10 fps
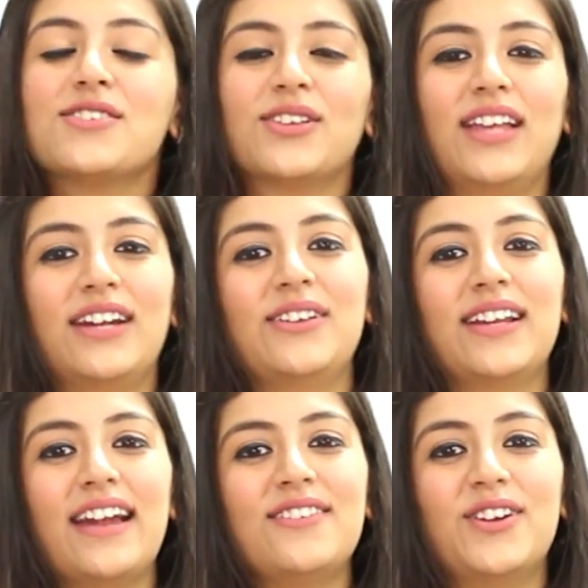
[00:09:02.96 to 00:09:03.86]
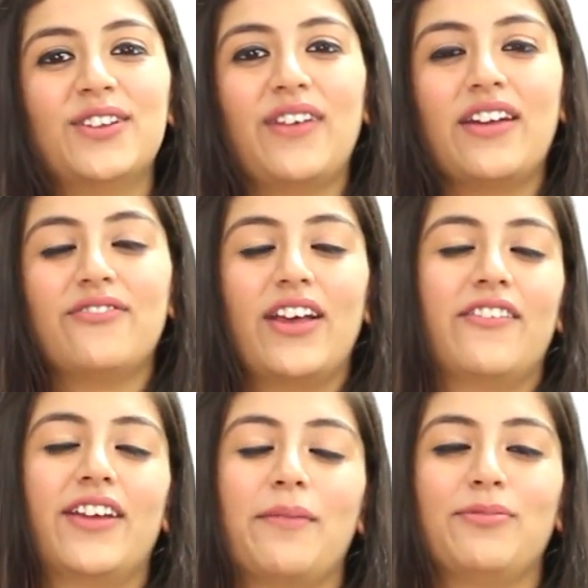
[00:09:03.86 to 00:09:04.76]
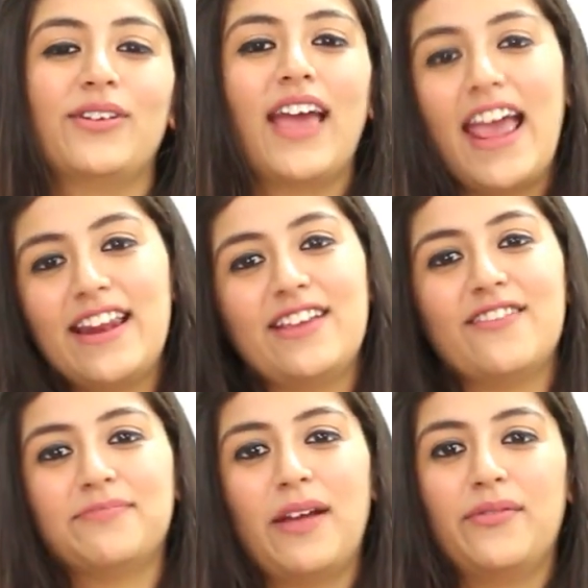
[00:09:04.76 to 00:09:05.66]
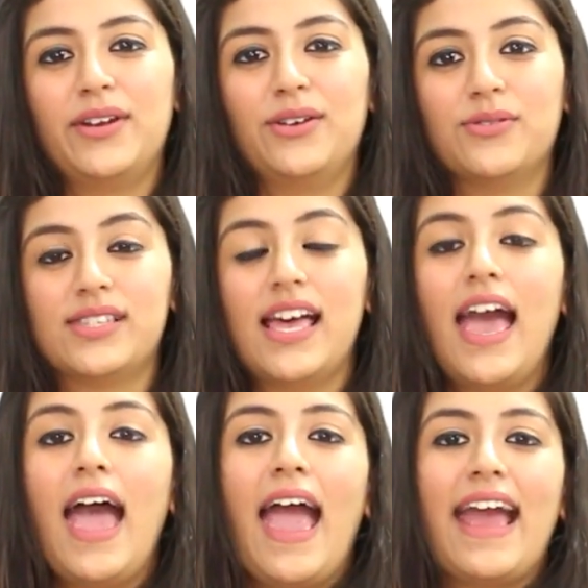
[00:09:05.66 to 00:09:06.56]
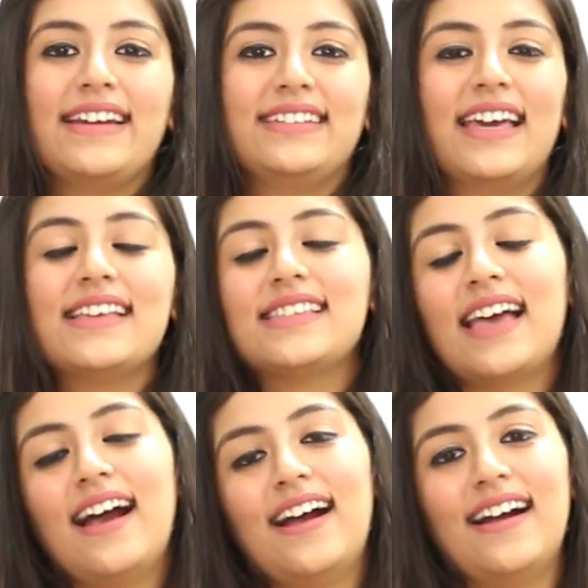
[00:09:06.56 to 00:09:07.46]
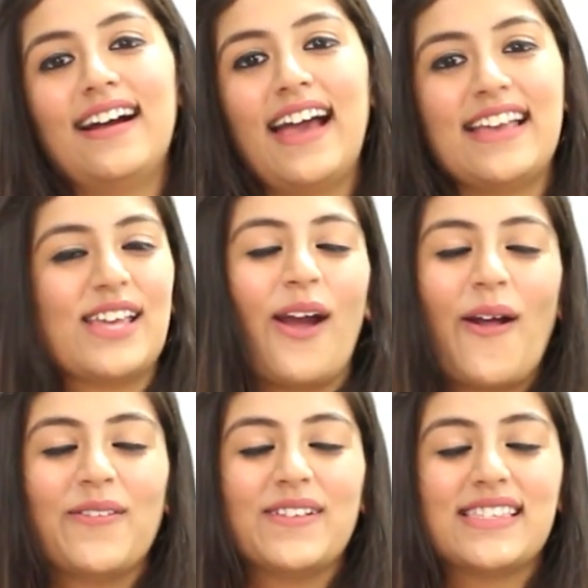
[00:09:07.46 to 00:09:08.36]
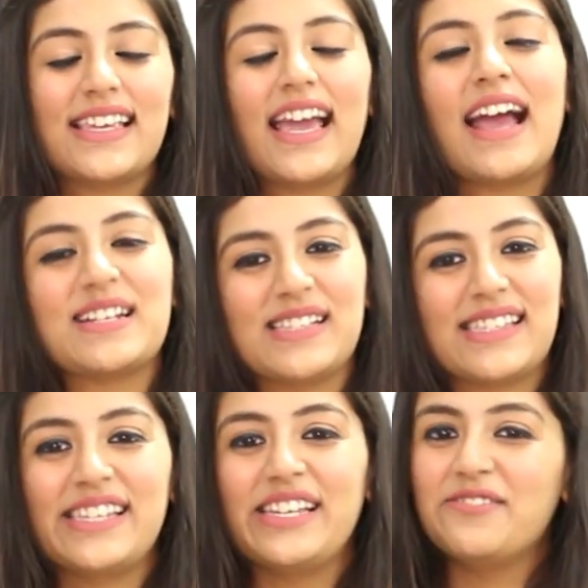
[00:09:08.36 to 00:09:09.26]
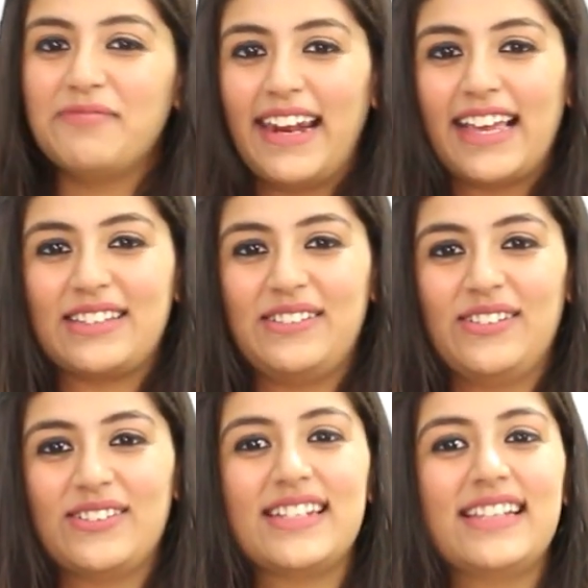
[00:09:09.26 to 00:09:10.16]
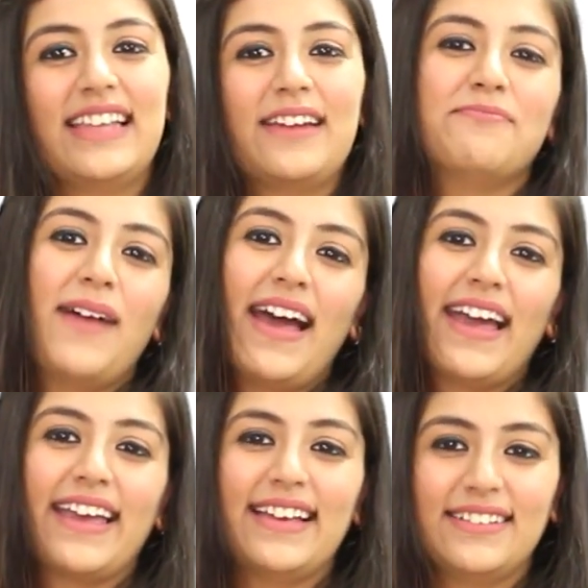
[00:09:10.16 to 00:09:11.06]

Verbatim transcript: so that you'll get notified whenever i upload any of my videos and yes uh, as i always say i shall see you in my next video till then bye